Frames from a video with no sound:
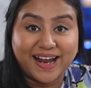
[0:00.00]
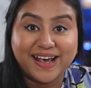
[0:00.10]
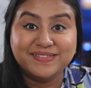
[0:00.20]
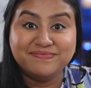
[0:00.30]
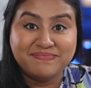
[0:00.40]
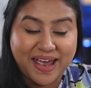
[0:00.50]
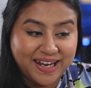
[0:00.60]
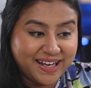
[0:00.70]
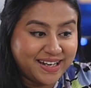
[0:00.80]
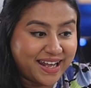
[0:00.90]
that I
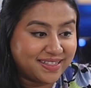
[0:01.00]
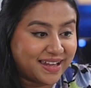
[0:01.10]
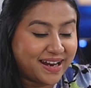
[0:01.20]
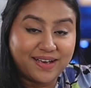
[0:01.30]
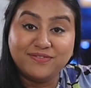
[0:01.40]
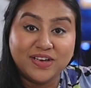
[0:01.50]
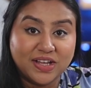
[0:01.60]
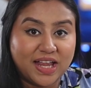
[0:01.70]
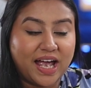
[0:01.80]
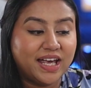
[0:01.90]
made it and that I
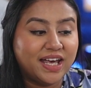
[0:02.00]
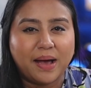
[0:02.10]
feel like